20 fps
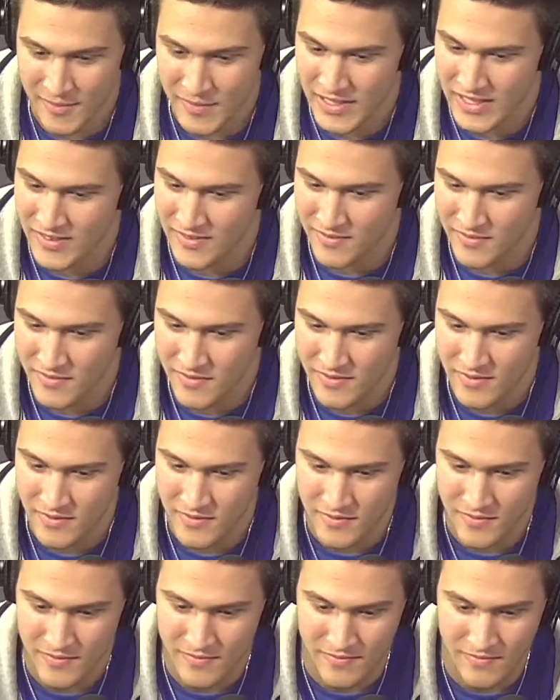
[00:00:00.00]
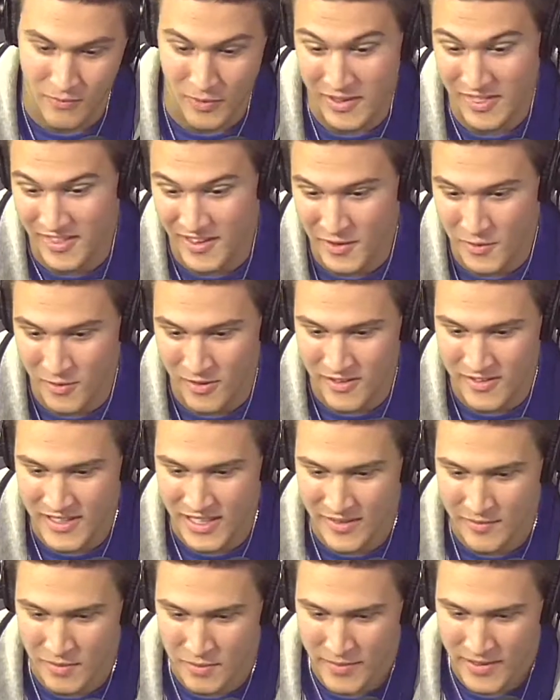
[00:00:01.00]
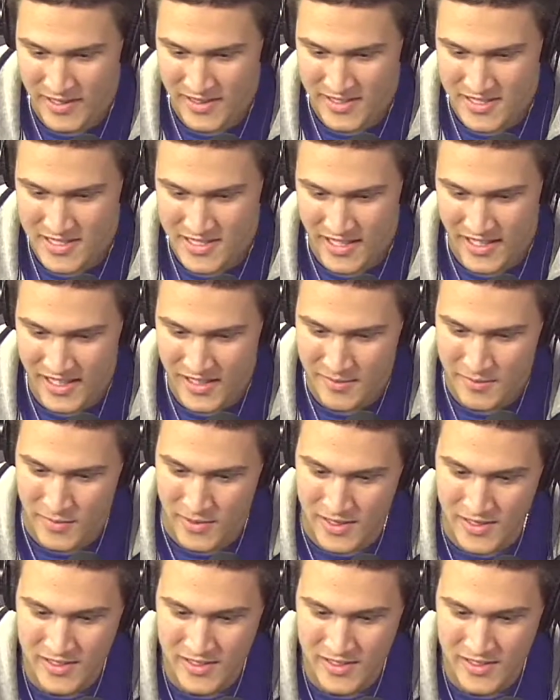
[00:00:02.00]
I mean, we think we're the team to beat in the state.